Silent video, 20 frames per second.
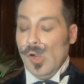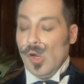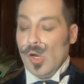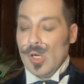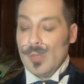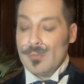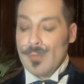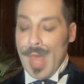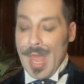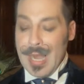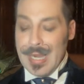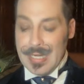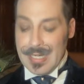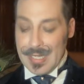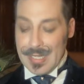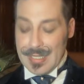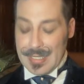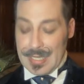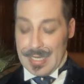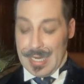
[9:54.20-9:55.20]

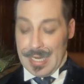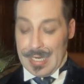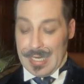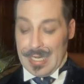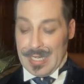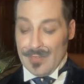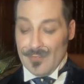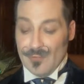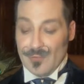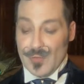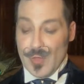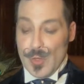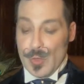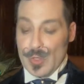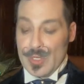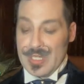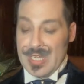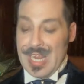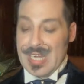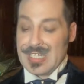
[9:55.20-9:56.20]
Herminia's
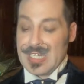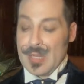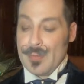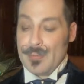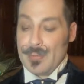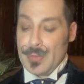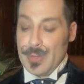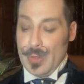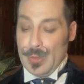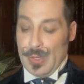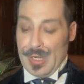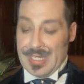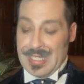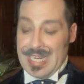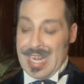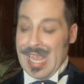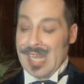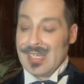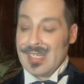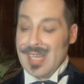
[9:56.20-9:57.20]
infuriating
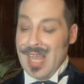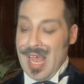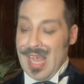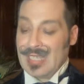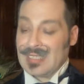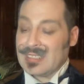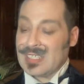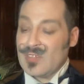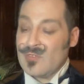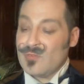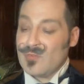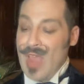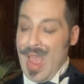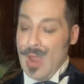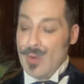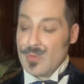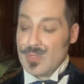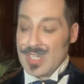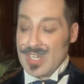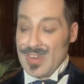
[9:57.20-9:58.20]
purity at last
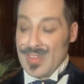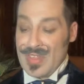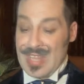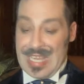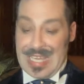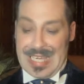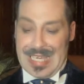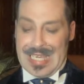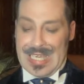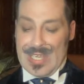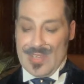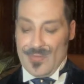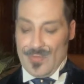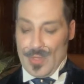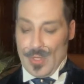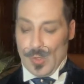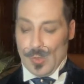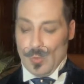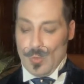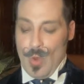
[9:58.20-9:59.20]
confounded the
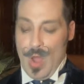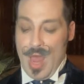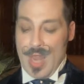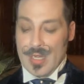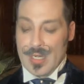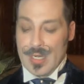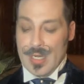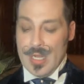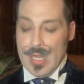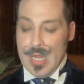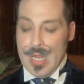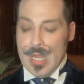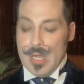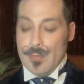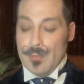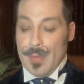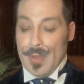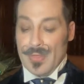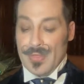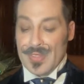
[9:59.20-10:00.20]
evil one,
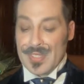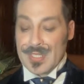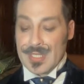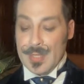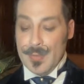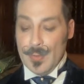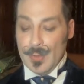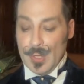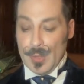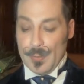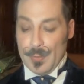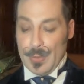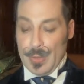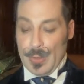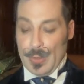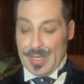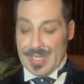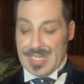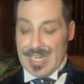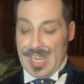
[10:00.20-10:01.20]
but the similar
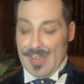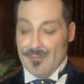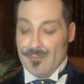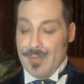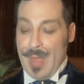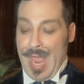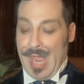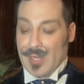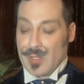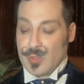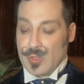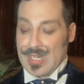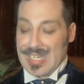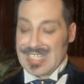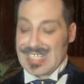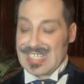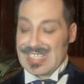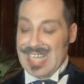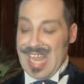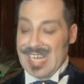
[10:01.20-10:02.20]
purity of
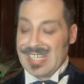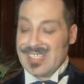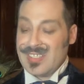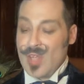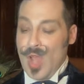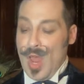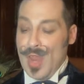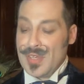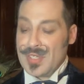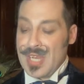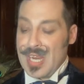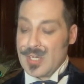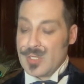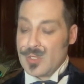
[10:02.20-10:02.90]
Beatrice led Dante